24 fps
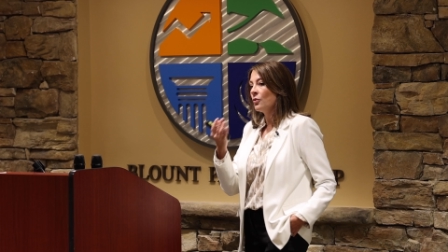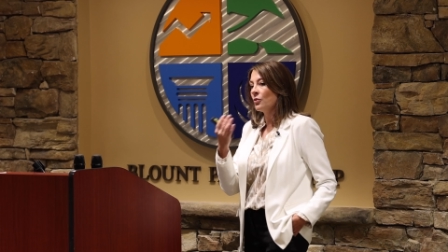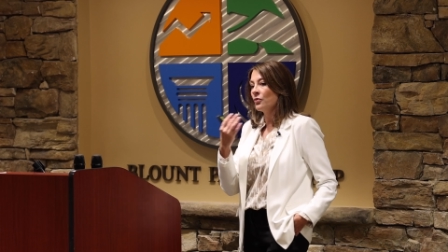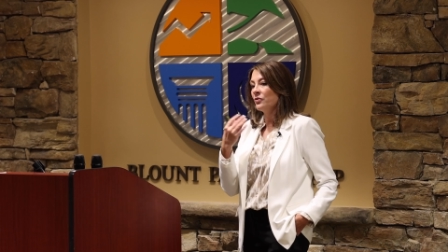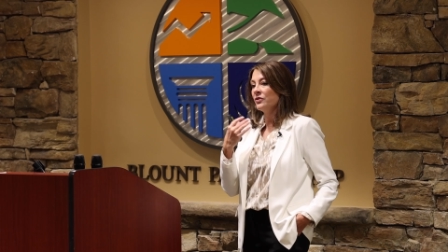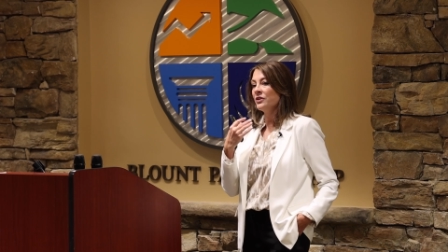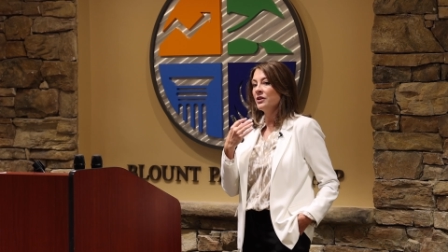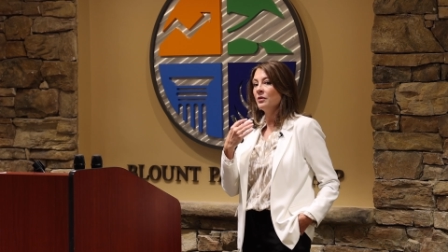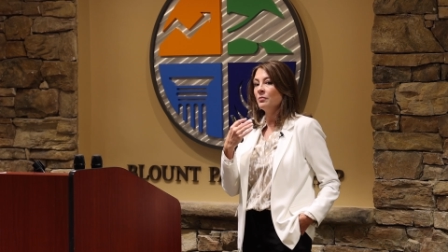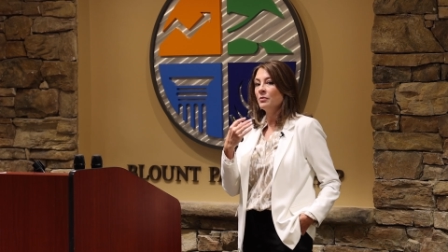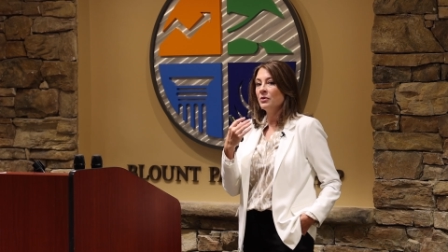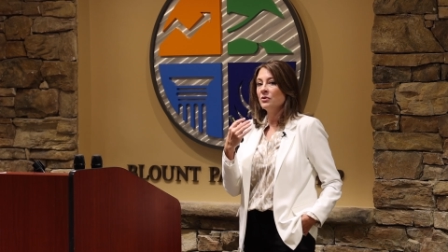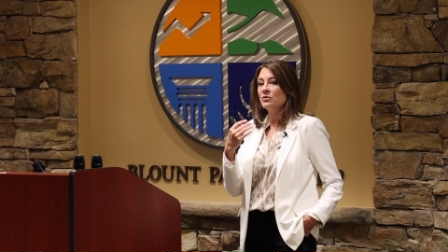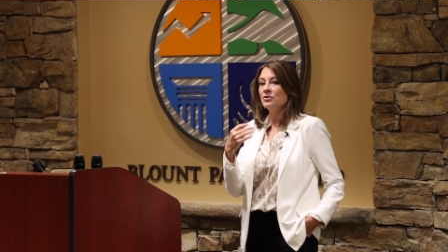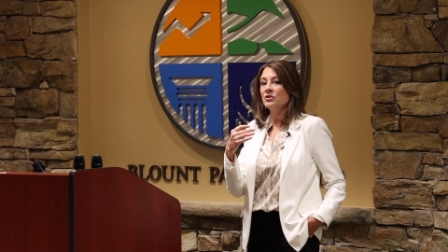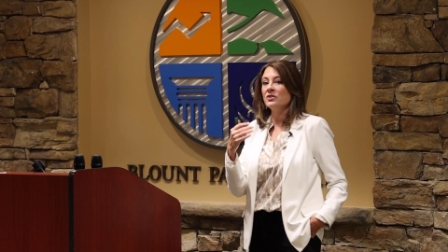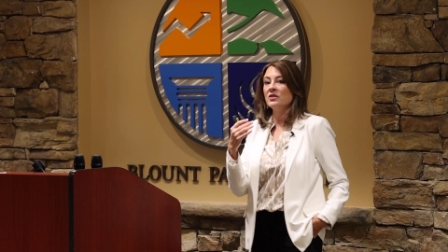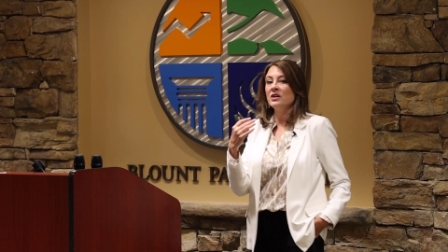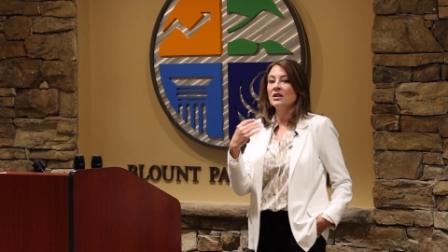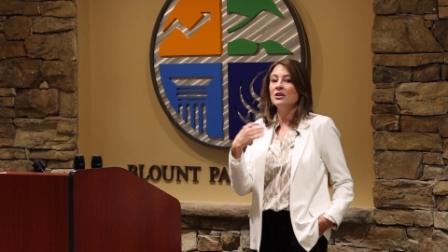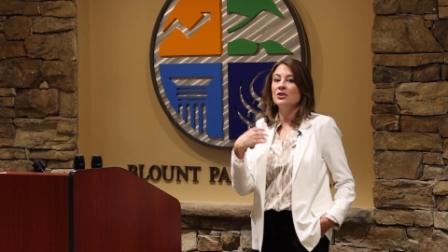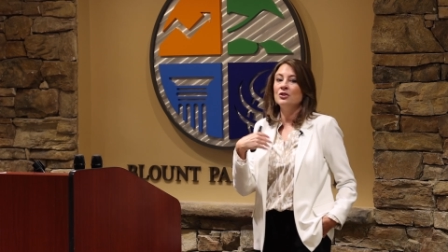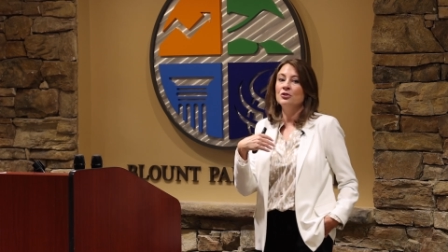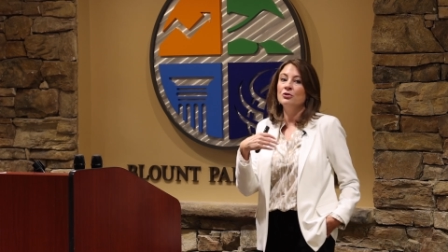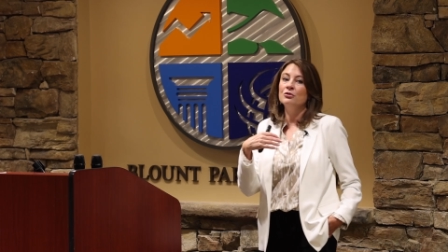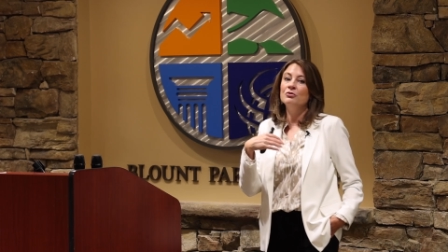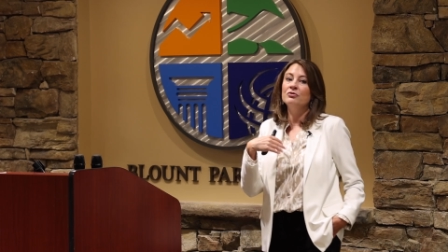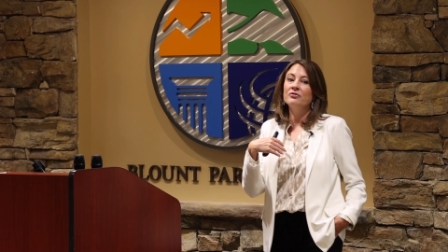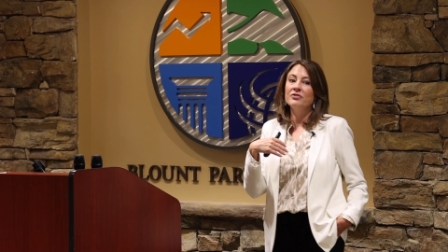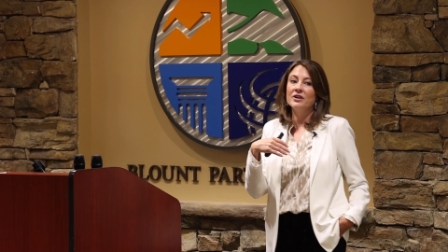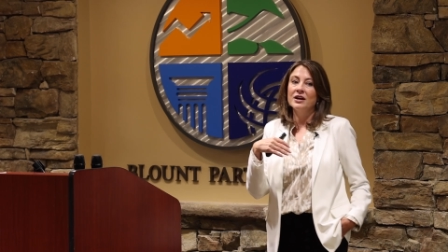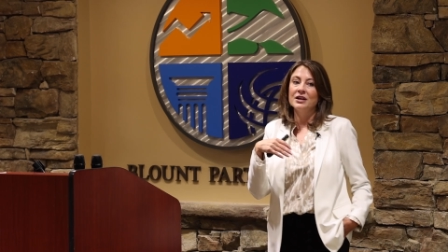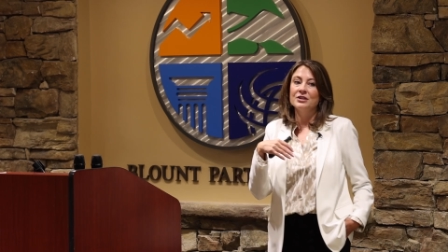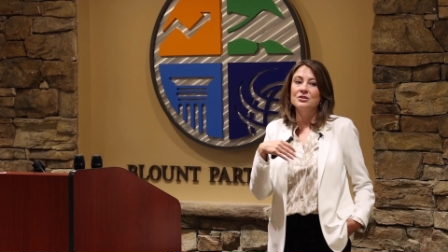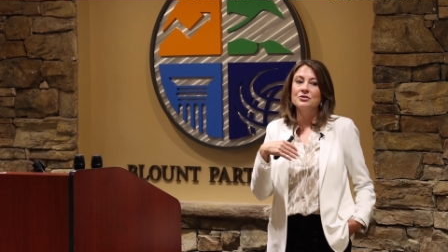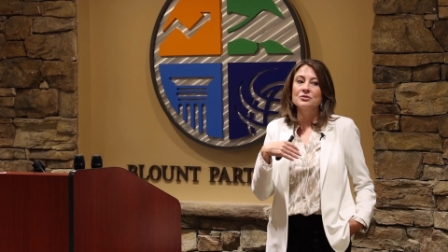or the emotion that you
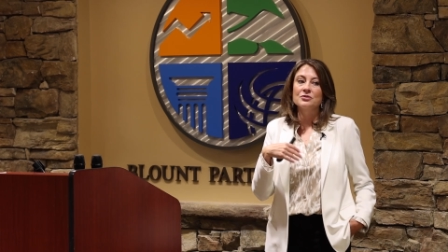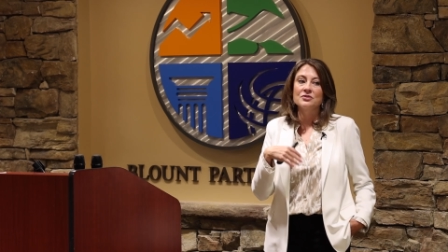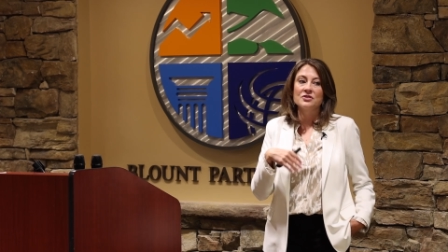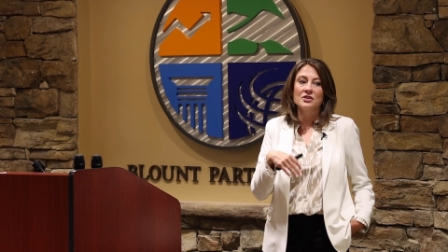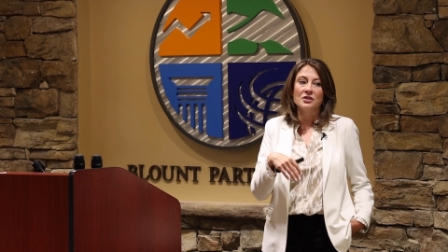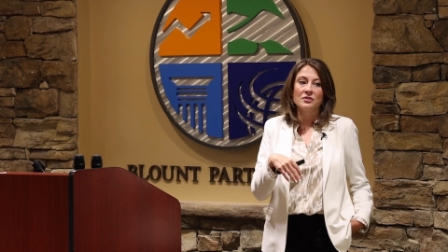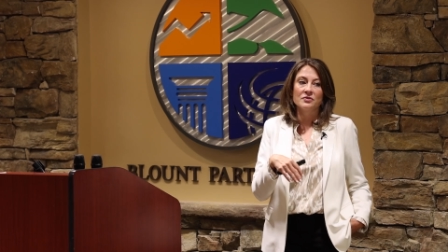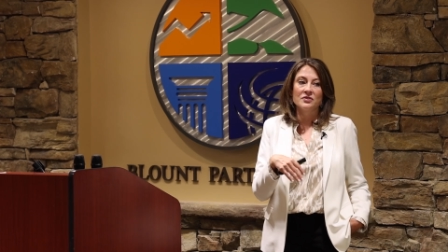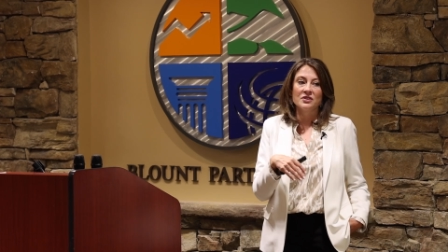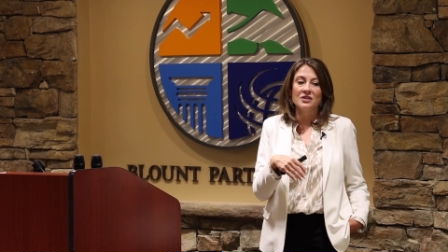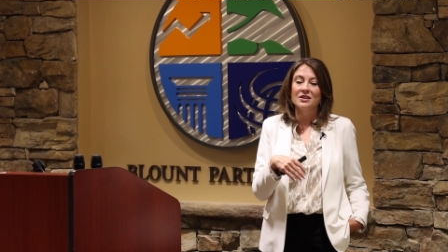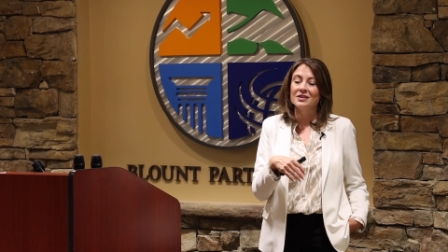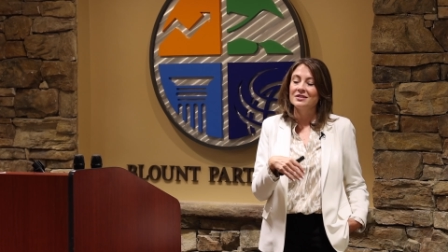find yourselves in,